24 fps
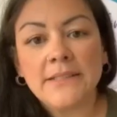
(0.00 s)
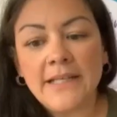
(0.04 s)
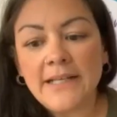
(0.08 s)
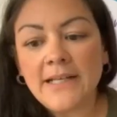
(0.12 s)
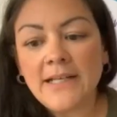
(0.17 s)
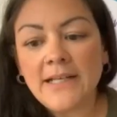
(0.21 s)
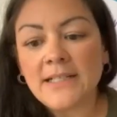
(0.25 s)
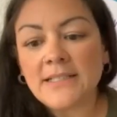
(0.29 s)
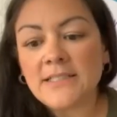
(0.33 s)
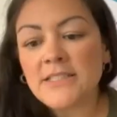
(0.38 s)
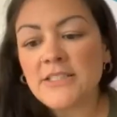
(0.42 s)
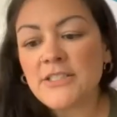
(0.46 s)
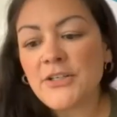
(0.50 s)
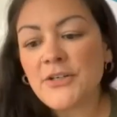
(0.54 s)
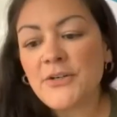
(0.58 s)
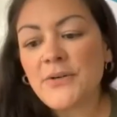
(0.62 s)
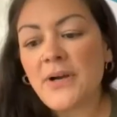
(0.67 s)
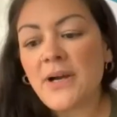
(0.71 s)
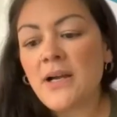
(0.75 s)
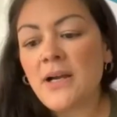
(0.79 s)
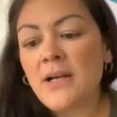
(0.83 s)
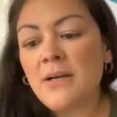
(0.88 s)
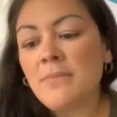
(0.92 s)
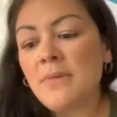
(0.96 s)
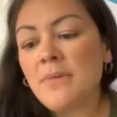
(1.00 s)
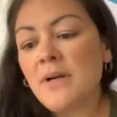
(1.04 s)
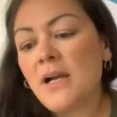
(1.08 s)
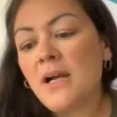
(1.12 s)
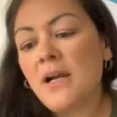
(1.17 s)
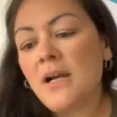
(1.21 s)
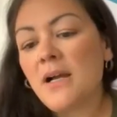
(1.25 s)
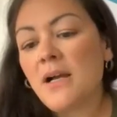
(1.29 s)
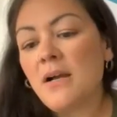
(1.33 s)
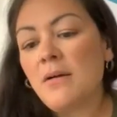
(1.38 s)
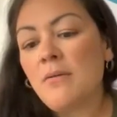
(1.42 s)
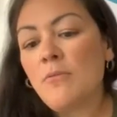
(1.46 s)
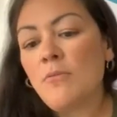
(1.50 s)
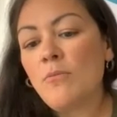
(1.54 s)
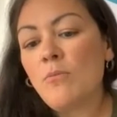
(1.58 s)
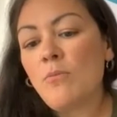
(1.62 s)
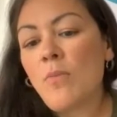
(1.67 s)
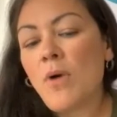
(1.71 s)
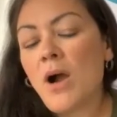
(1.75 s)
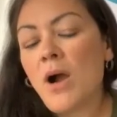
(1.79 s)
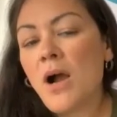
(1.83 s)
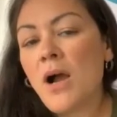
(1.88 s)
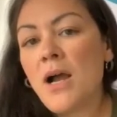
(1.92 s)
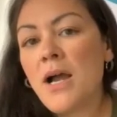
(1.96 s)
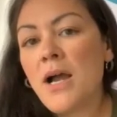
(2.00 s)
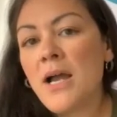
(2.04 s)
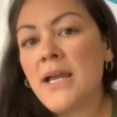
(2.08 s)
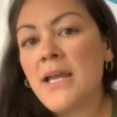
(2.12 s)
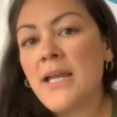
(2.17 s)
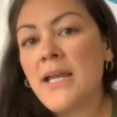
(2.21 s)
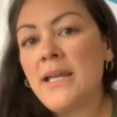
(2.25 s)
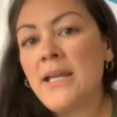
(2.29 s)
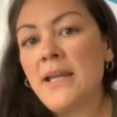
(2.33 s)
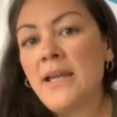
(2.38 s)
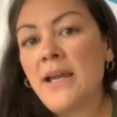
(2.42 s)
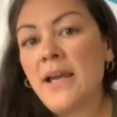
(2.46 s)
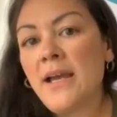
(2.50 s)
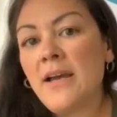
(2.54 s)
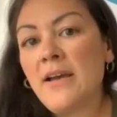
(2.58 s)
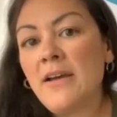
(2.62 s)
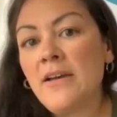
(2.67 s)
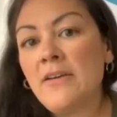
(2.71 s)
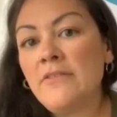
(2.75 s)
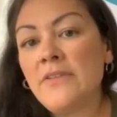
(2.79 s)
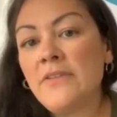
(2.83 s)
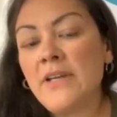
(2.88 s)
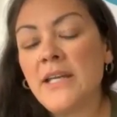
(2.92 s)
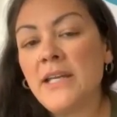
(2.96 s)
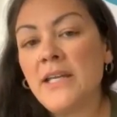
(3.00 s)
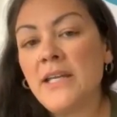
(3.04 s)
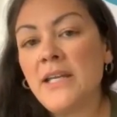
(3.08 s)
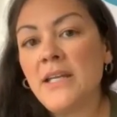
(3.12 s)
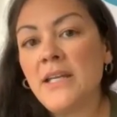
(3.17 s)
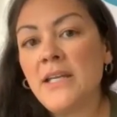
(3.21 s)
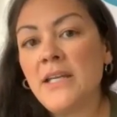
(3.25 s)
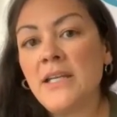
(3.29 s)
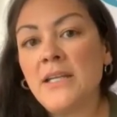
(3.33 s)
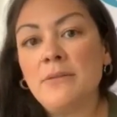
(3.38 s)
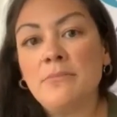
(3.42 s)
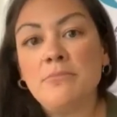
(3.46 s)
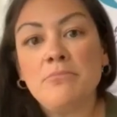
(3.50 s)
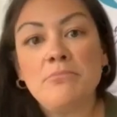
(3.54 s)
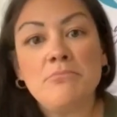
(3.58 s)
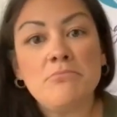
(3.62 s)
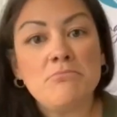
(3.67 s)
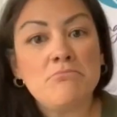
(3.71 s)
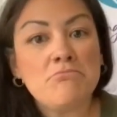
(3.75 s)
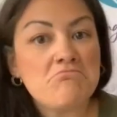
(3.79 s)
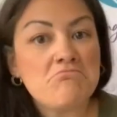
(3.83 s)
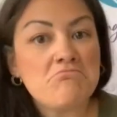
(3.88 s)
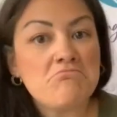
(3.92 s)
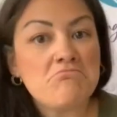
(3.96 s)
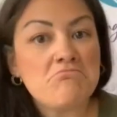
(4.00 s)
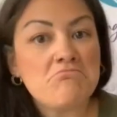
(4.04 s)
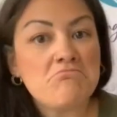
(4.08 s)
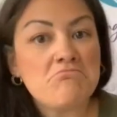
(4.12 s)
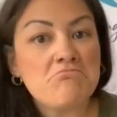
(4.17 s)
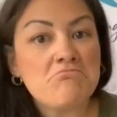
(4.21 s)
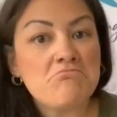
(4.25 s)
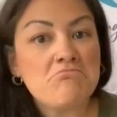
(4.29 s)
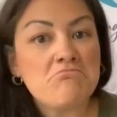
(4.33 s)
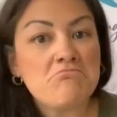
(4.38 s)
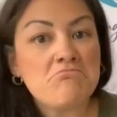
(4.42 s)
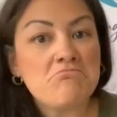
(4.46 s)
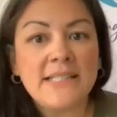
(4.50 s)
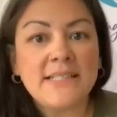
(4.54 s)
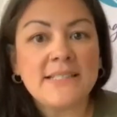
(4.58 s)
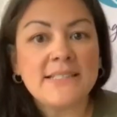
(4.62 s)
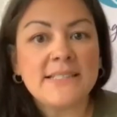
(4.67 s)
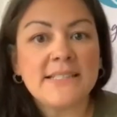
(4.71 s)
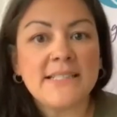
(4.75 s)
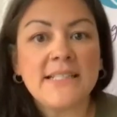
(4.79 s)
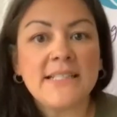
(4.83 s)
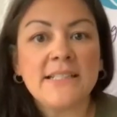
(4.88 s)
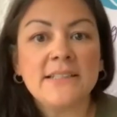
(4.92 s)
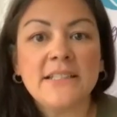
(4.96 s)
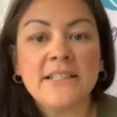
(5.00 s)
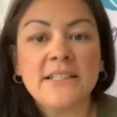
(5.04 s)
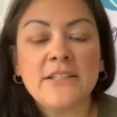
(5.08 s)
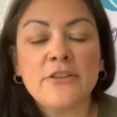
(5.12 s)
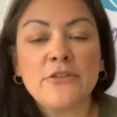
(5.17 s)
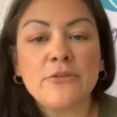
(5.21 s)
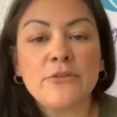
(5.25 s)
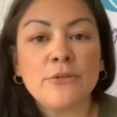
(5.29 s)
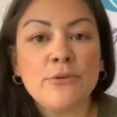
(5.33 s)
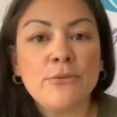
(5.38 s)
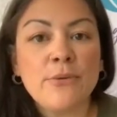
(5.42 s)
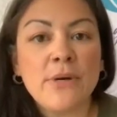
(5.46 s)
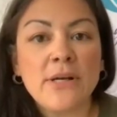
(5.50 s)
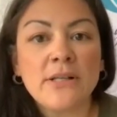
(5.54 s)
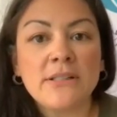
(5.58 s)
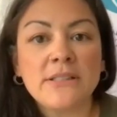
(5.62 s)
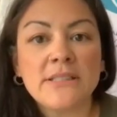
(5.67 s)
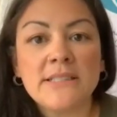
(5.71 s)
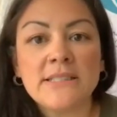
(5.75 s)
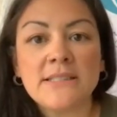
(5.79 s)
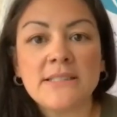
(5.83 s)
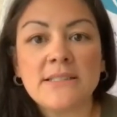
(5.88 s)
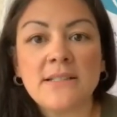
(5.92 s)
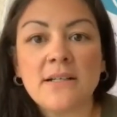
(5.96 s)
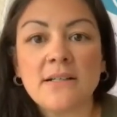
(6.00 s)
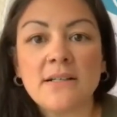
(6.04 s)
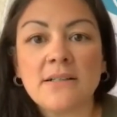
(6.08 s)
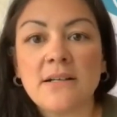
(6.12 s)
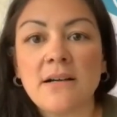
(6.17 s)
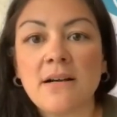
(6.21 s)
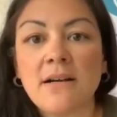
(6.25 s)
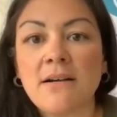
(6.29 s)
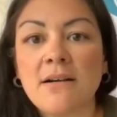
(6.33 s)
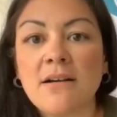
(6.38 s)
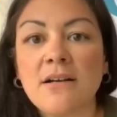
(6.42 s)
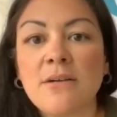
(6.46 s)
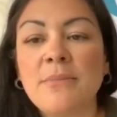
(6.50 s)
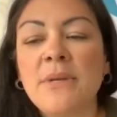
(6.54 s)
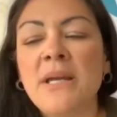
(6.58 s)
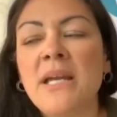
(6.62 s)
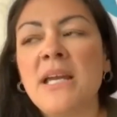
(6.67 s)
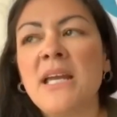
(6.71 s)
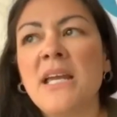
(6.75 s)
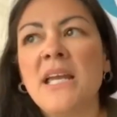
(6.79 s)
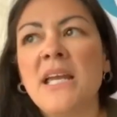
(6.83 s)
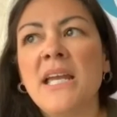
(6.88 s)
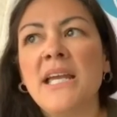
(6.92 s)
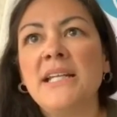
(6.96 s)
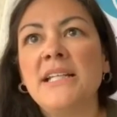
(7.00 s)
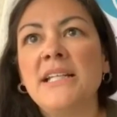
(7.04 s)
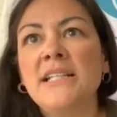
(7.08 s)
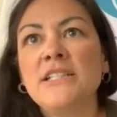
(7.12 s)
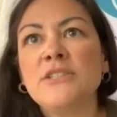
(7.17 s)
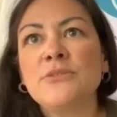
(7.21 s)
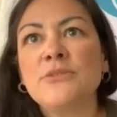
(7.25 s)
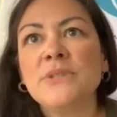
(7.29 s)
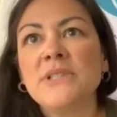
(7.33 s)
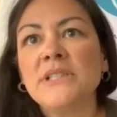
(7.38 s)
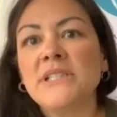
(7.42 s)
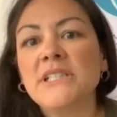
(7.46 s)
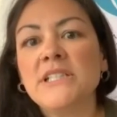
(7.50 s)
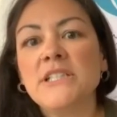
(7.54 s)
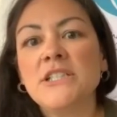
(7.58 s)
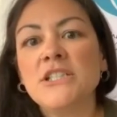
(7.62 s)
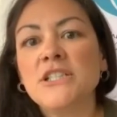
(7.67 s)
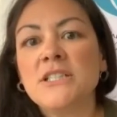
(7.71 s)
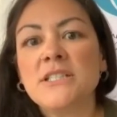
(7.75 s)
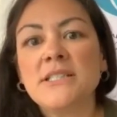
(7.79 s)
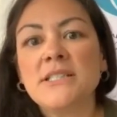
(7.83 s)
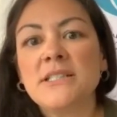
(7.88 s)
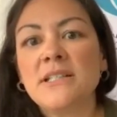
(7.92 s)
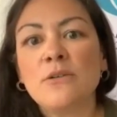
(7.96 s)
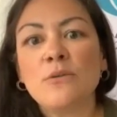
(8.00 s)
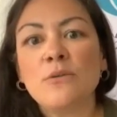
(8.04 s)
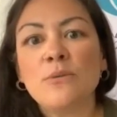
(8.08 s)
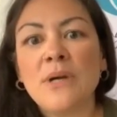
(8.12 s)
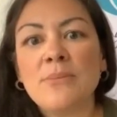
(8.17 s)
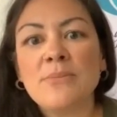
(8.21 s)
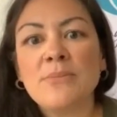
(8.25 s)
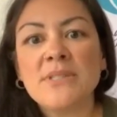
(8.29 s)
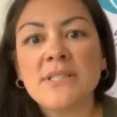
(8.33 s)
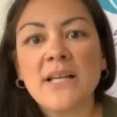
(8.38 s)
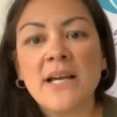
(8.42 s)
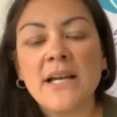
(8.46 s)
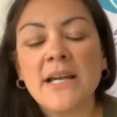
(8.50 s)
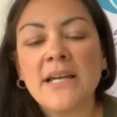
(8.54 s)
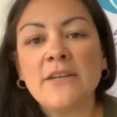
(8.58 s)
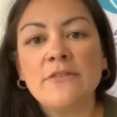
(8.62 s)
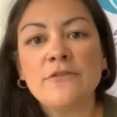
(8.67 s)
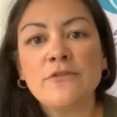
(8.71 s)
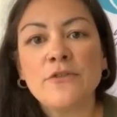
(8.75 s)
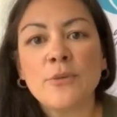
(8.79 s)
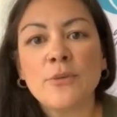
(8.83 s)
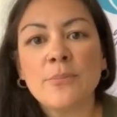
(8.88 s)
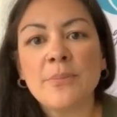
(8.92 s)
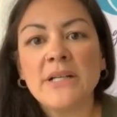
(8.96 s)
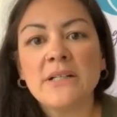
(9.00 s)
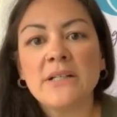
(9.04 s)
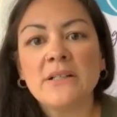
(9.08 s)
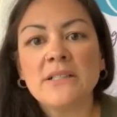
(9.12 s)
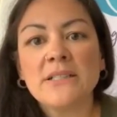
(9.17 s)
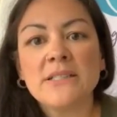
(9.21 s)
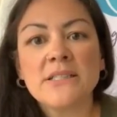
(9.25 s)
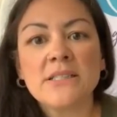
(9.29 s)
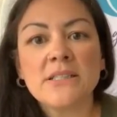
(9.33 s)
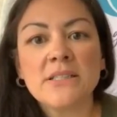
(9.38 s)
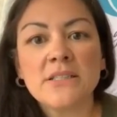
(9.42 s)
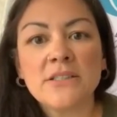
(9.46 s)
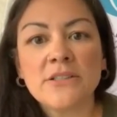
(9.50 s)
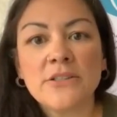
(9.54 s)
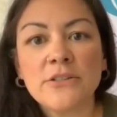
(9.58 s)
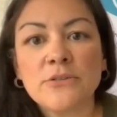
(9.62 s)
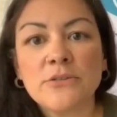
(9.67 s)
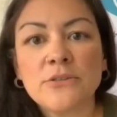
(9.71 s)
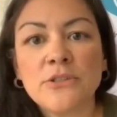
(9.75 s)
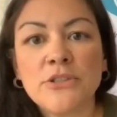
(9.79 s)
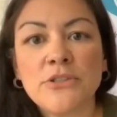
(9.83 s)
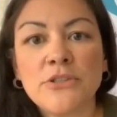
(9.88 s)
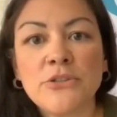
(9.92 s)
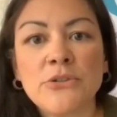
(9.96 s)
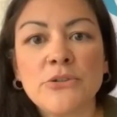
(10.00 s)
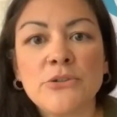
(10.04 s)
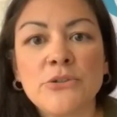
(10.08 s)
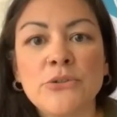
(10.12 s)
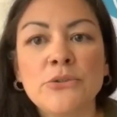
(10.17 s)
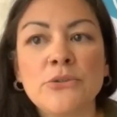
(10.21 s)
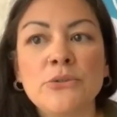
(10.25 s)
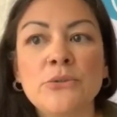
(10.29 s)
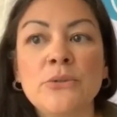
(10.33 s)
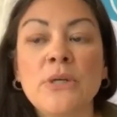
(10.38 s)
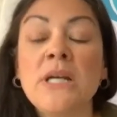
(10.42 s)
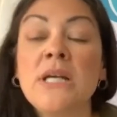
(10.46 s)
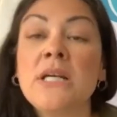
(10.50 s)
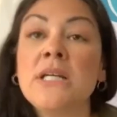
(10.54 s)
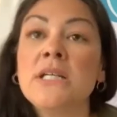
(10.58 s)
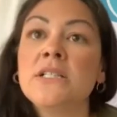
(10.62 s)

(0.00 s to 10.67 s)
So I have a website. It's healingthroughwellness.com. And it's really just a website for parents to go to